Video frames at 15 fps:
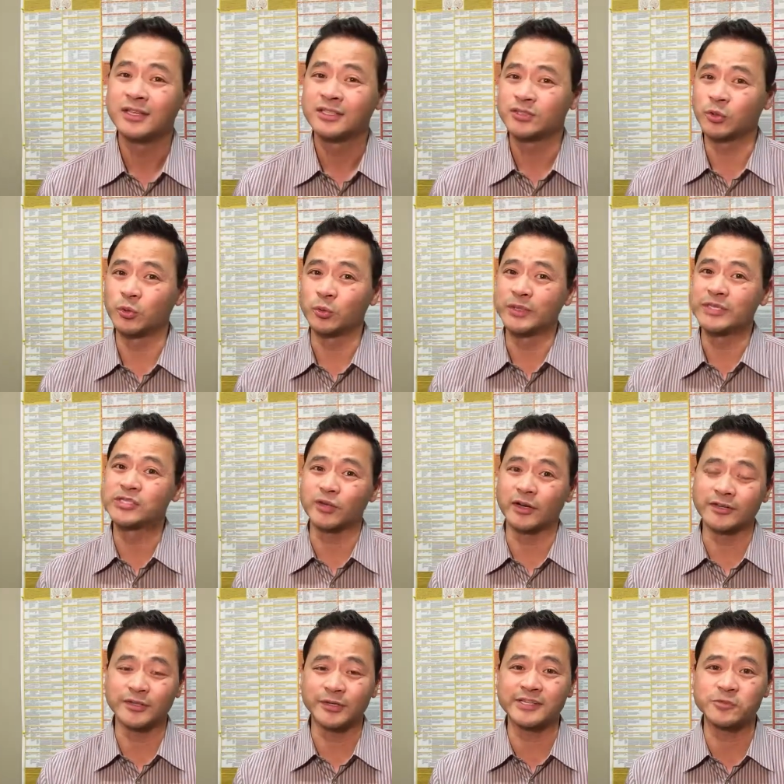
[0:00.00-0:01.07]
So we
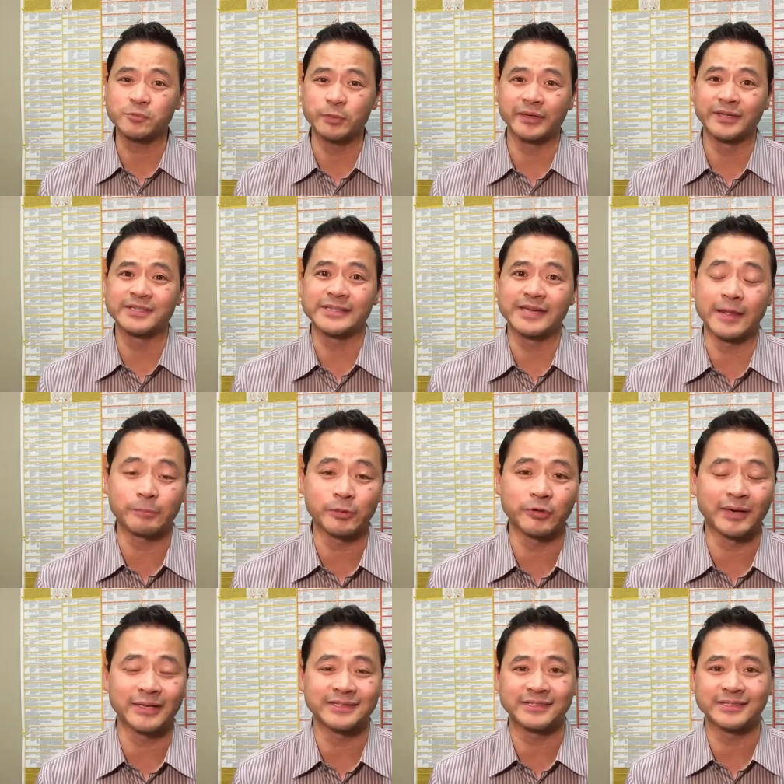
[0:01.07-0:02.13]
start to experience an
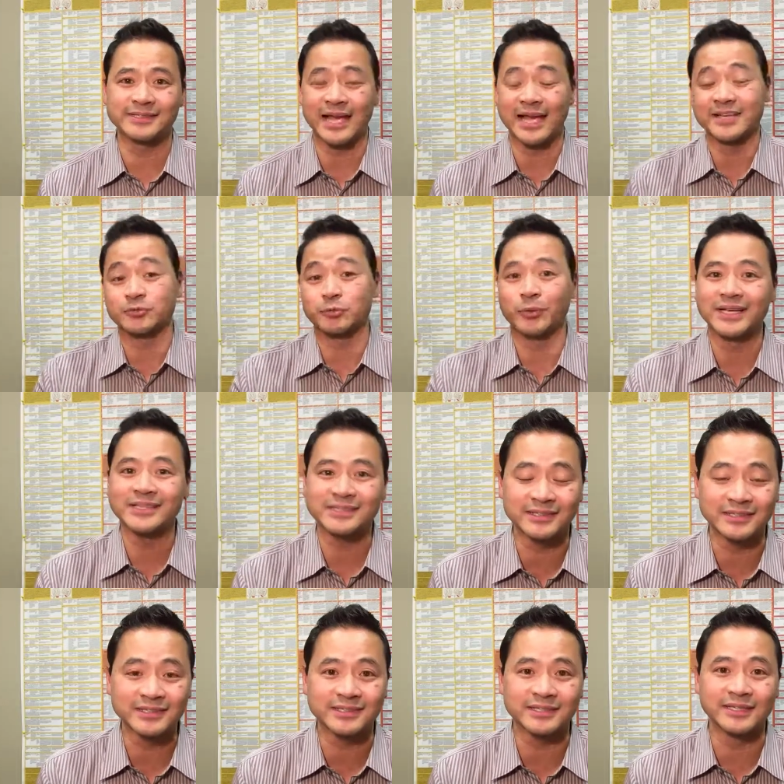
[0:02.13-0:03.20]
Epi-crisis as
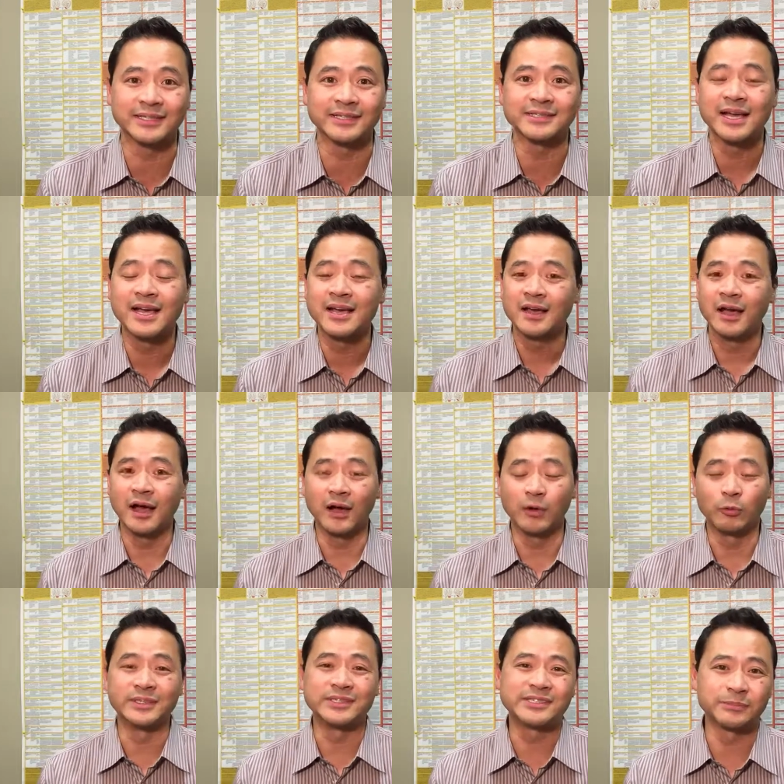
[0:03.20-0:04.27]
restlessness
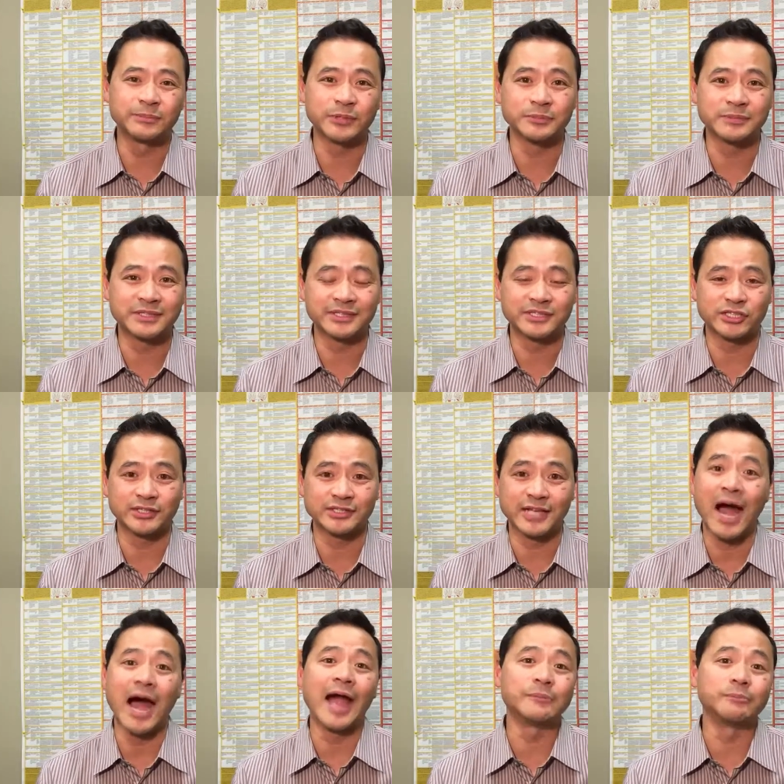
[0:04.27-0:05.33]
with symptoms such as
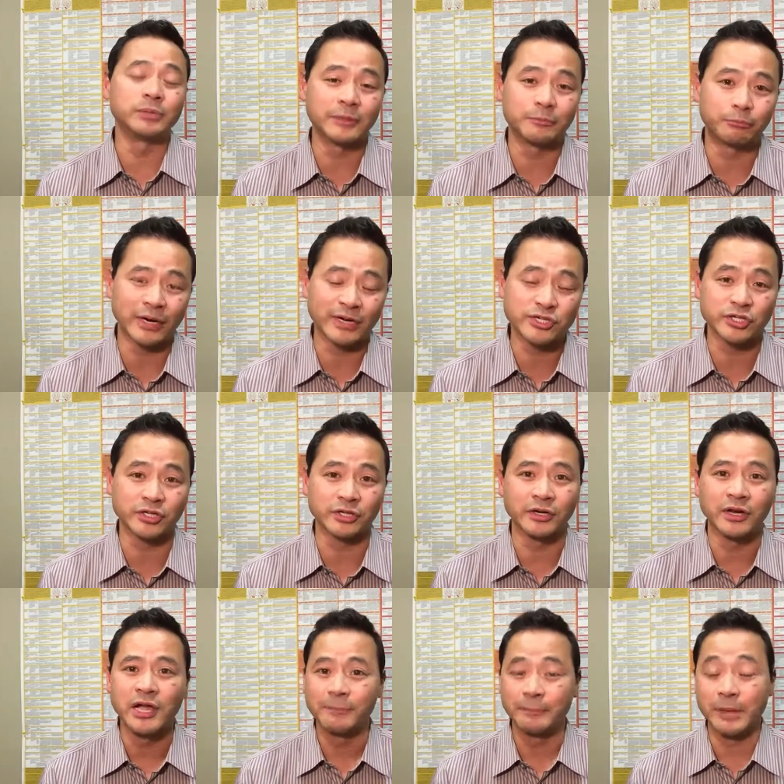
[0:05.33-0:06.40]
high blood
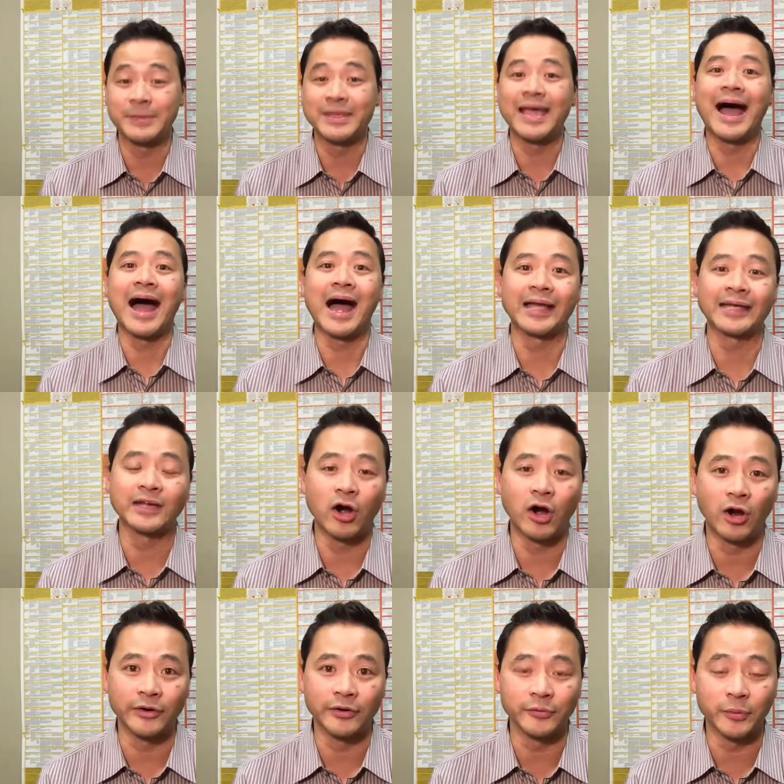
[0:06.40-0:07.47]
pressure, maybe high
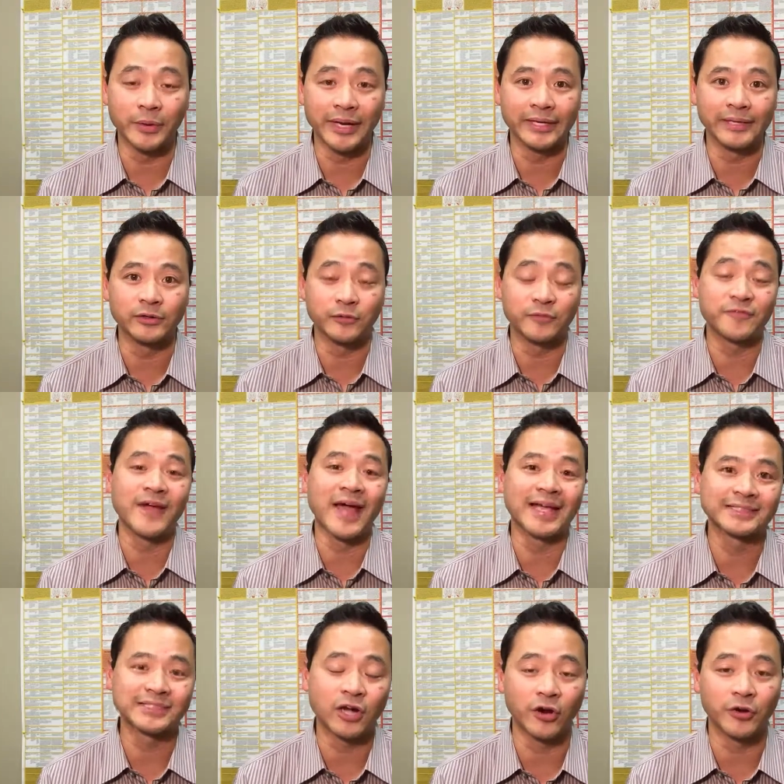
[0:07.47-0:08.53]
heart rate or
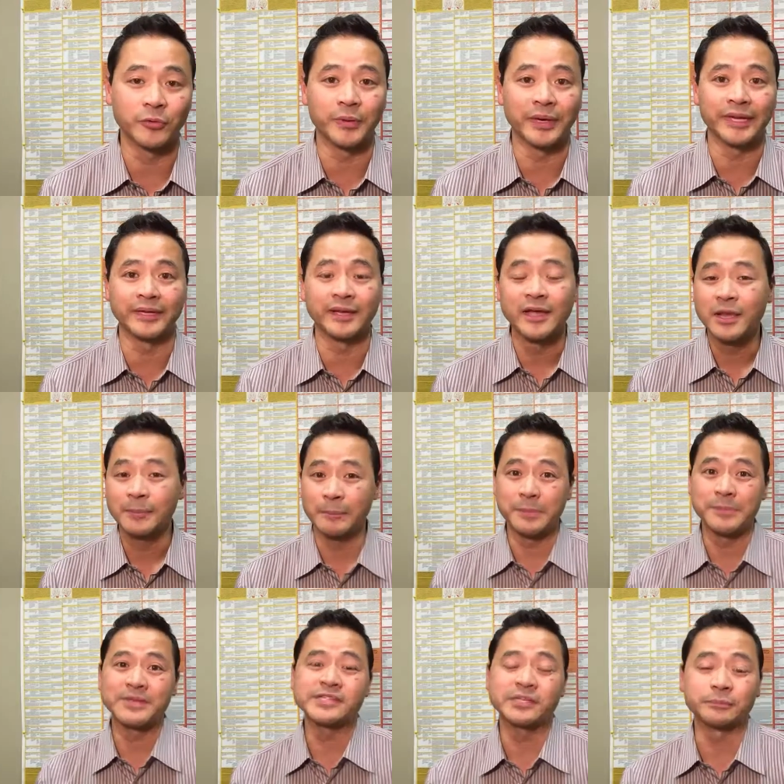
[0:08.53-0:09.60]
fast heart rate,
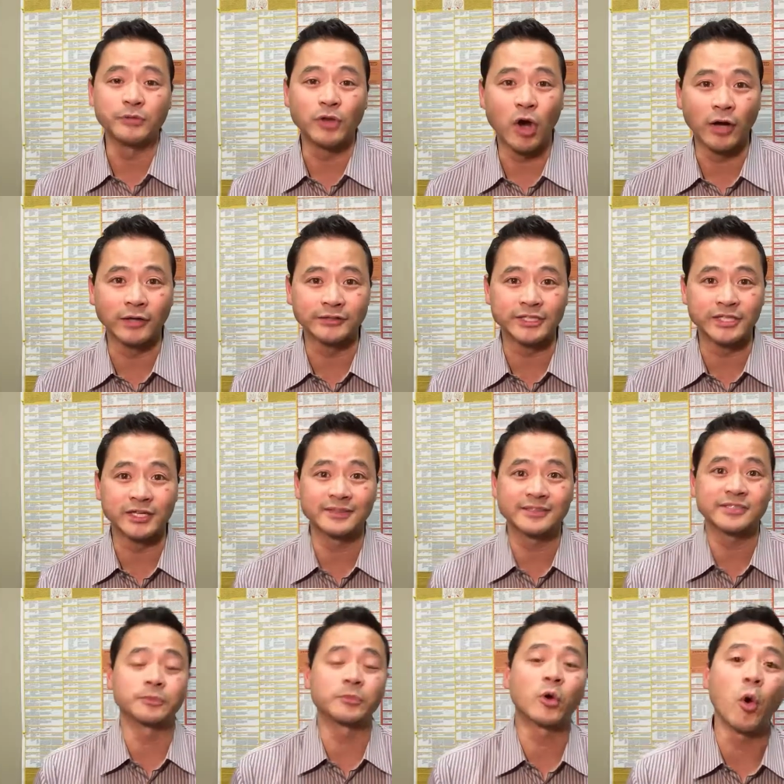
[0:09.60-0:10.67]
maybe some nausea,
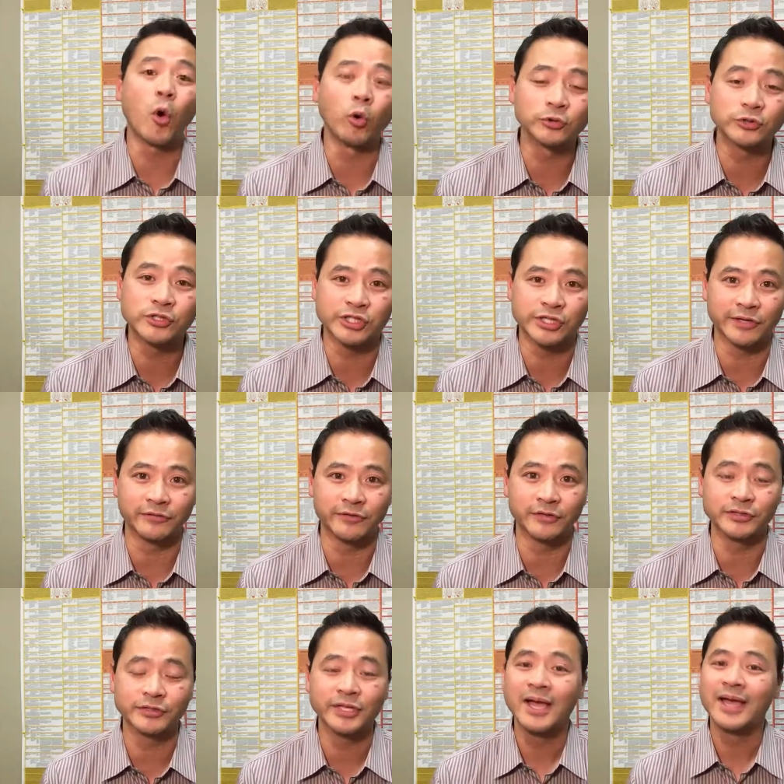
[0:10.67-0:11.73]
some cold
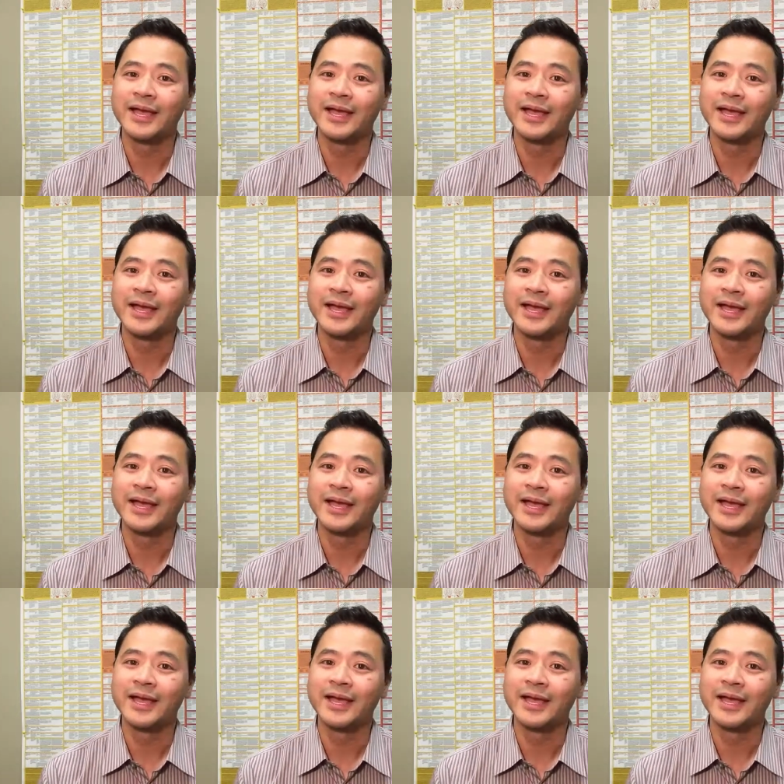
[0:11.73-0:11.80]
shivers.